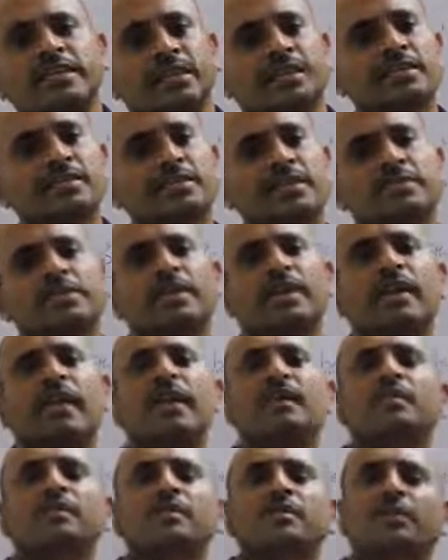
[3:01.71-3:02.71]
and some
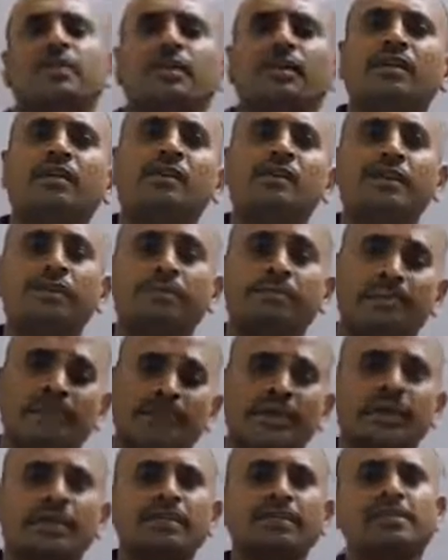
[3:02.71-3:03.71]
cats are
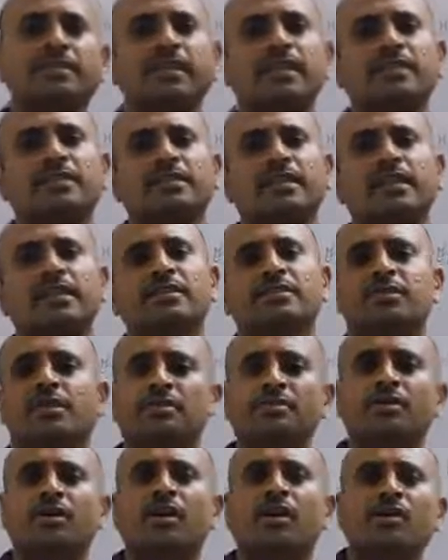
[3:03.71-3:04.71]
bigger in size and
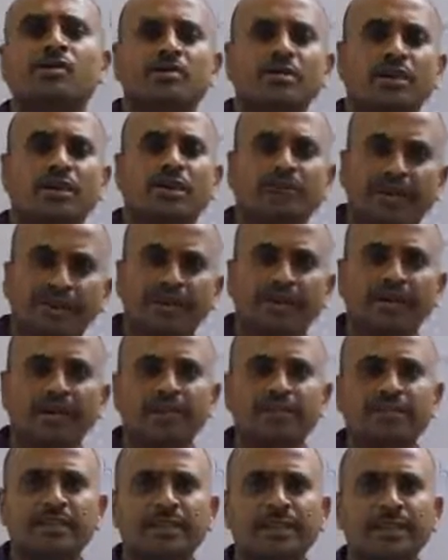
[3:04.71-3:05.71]
some dogs are bigger in
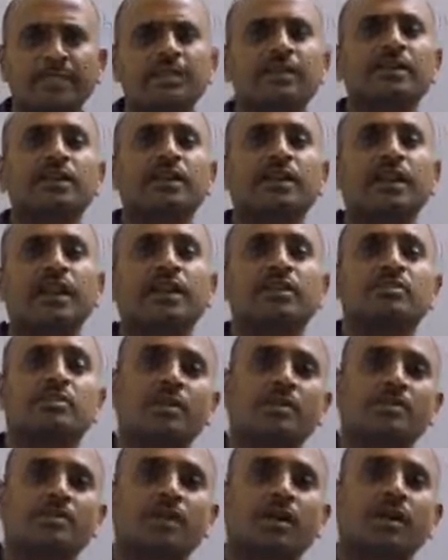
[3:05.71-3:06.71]
size and
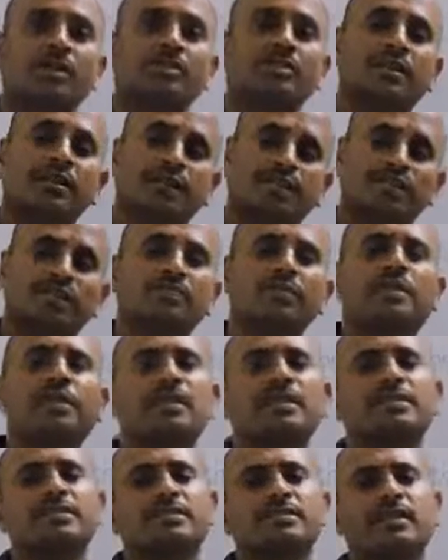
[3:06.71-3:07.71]
some dogs are
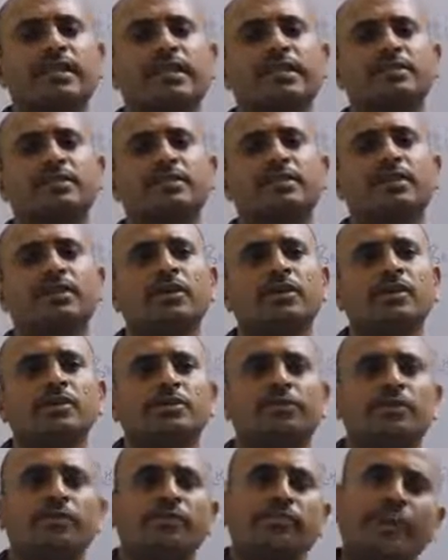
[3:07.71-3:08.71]
smaller in size.
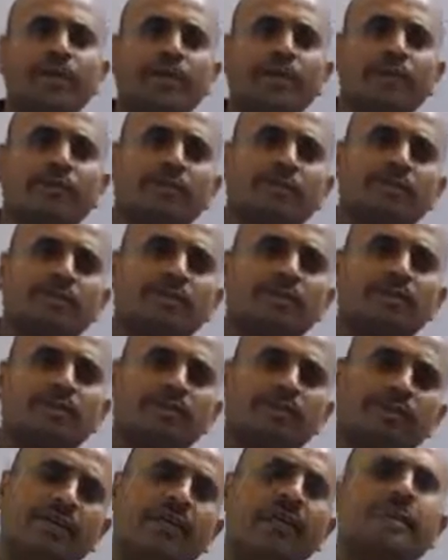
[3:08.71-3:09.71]
So
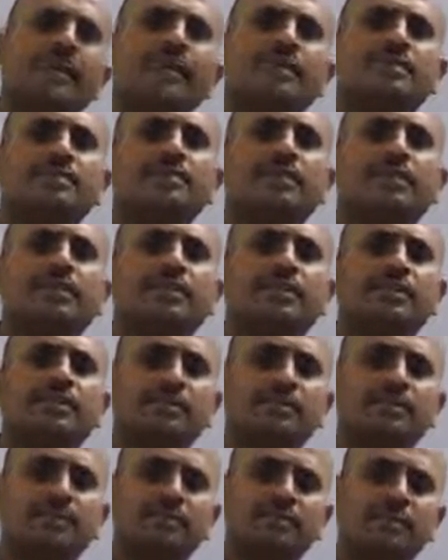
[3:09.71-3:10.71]
whereas
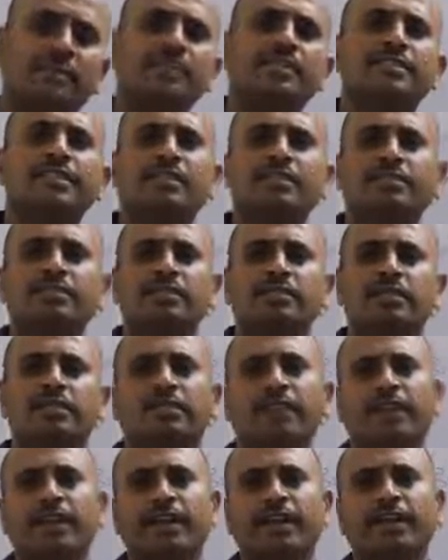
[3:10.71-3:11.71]
the size is
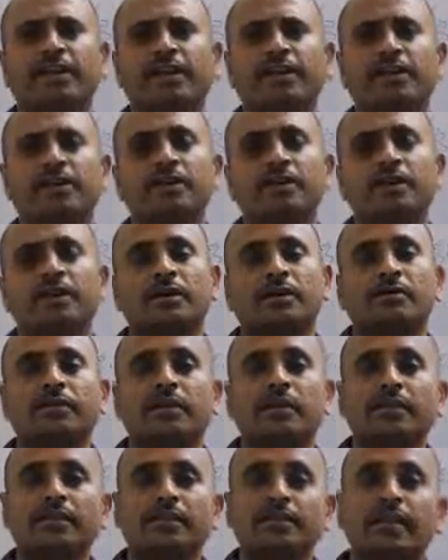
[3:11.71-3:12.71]
different,
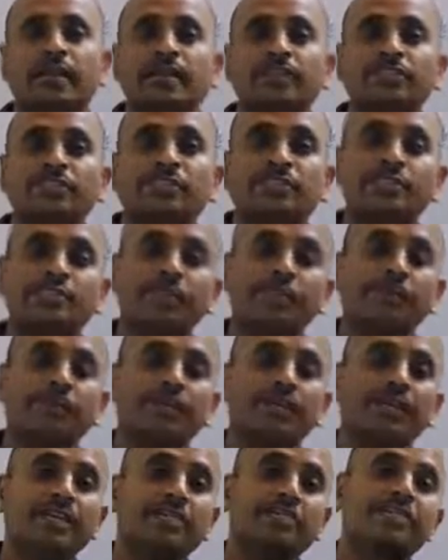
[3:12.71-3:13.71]
but their
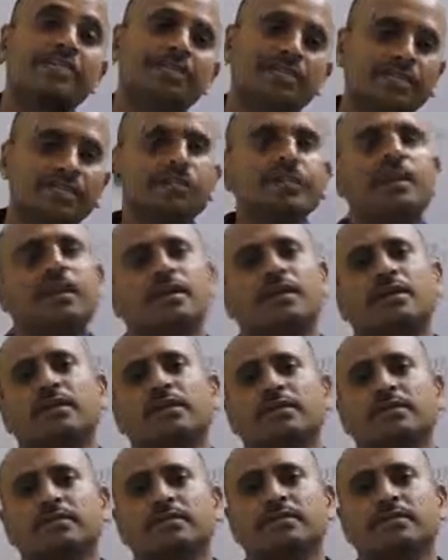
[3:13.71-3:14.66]
shape is similar.